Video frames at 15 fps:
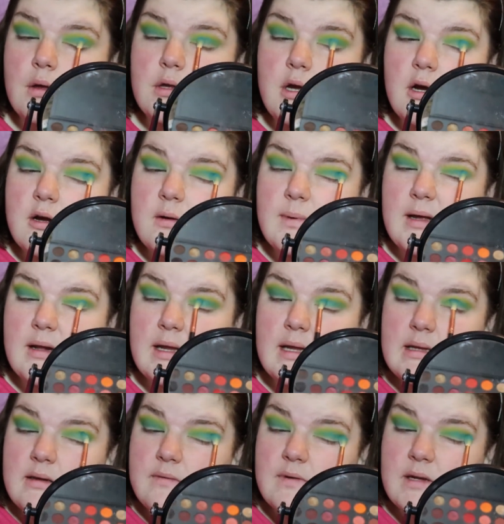talk about it
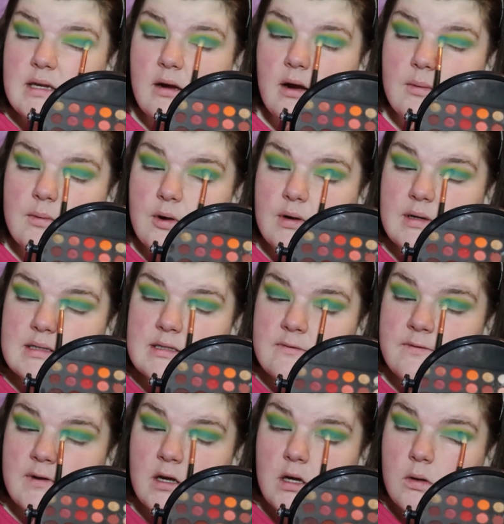in the video I'm going to
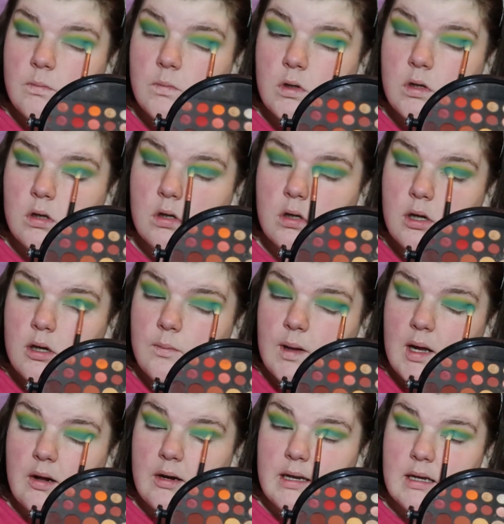film
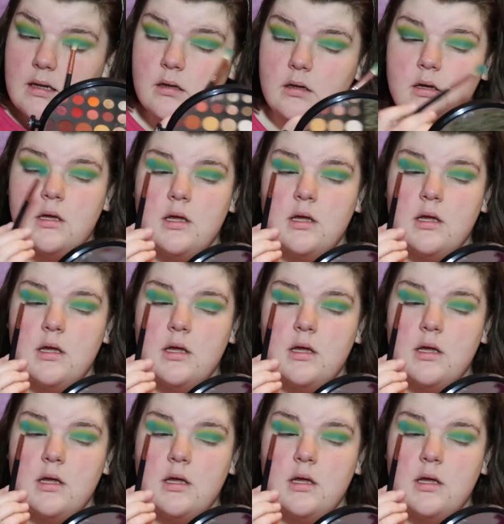about it.